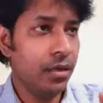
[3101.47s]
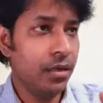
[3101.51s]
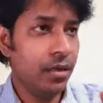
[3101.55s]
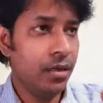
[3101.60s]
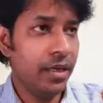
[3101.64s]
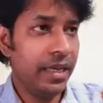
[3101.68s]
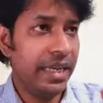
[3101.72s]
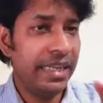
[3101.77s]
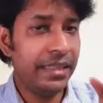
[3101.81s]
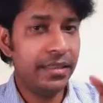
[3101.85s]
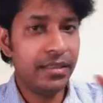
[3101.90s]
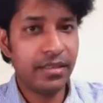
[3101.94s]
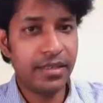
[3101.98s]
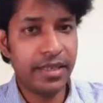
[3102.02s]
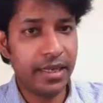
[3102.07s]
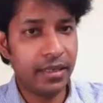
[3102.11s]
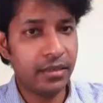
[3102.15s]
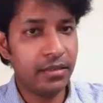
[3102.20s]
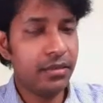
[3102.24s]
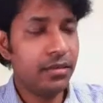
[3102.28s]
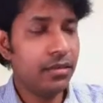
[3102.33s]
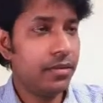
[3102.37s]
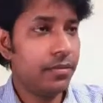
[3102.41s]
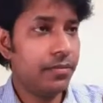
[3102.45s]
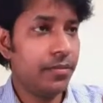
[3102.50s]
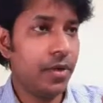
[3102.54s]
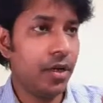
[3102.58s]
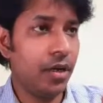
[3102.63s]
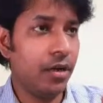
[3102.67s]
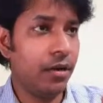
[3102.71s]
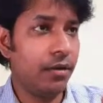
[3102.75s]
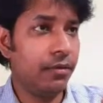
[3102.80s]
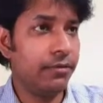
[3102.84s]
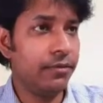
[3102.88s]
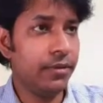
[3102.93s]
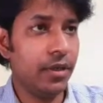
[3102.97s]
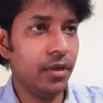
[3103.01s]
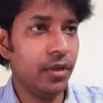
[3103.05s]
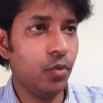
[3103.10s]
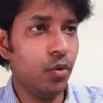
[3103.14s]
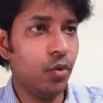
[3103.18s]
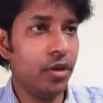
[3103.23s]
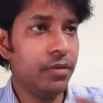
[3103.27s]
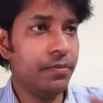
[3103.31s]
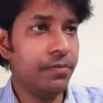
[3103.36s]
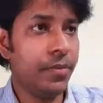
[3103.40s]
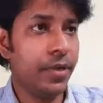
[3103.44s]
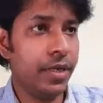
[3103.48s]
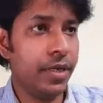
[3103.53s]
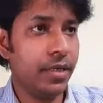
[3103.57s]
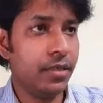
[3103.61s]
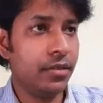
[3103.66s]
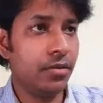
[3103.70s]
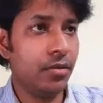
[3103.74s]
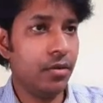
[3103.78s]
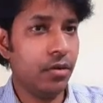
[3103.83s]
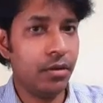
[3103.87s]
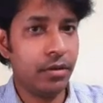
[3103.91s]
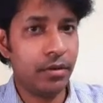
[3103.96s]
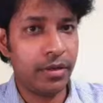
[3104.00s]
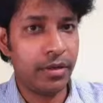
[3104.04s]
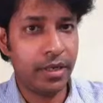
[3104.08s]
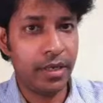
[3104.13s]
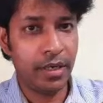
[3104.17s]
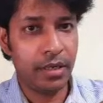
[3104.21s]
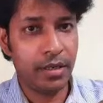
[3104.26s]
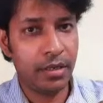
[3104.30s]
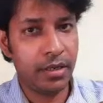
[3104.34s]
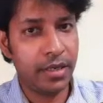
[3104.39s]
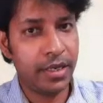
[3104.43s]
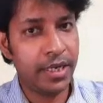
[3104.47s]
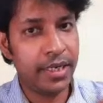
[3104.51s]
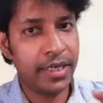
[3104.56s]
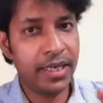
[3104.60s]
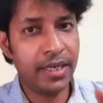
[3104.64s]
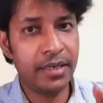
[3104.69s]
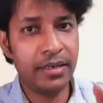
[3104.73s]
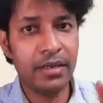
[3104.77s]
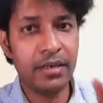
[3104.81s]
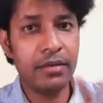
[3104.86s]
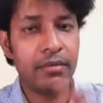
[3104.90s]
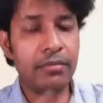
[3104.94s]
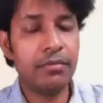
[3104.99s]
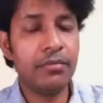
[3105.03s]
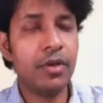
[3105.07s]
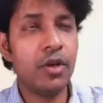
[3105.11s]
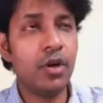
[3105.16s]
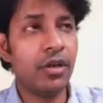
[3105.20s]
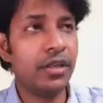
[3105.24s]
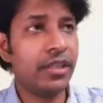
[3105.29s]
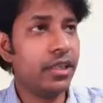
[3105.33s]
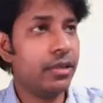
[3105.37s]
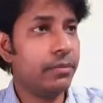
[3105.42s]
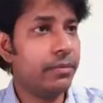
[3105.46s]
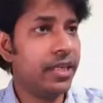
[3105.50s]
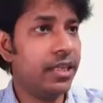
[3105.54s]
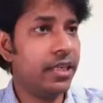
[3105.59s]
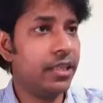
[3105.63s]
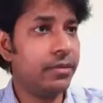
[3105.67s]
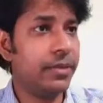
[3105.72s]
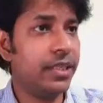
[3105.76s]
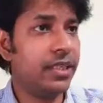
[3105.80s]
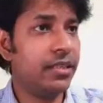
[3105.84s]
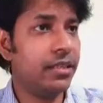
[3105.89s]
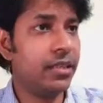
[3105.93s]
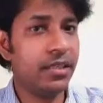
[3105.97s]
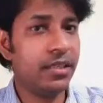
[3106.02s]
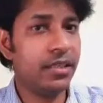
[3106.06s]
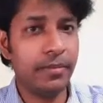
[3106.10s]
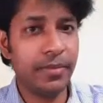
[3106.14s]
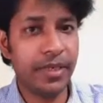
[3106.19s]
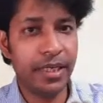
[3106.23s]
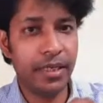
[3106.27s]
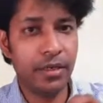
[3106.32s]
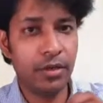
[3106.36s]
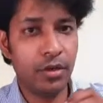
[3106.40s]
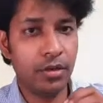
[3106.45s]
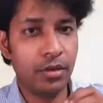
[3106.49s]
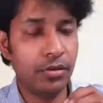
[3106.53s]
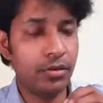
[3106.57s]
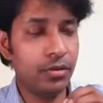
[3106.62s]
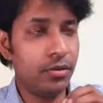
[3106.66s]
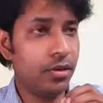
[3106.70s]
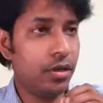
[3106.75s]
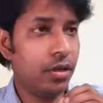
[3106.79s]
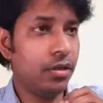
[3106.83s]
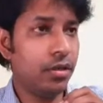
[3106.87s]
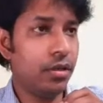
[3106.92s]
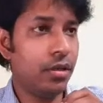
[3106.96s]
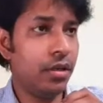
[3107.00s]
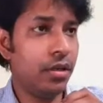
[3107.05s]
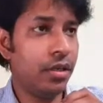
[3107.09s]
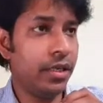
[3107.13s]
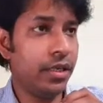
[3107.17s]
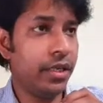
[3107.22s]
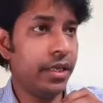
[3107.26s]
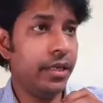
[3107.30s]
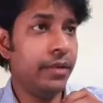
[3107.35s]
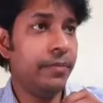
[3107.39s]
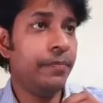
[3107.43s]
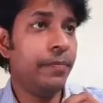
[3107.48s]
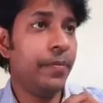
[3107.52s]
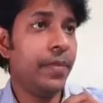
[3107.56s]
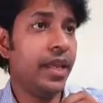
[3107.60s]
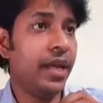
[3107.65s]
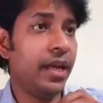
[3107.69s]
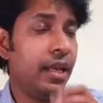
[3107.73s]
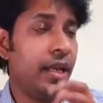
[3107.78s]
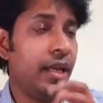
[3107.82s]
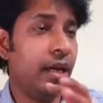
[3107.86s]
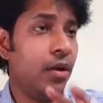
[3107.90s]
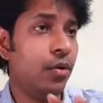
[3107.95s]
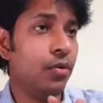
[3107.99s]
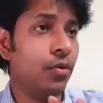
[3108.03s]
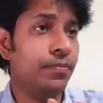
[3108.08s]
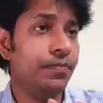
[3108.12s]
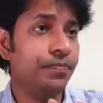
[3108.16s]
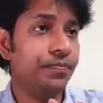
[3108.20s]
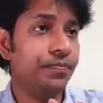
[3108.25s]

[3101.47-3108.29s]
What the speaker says: instance of WordPress or any other content management system. They do not only allow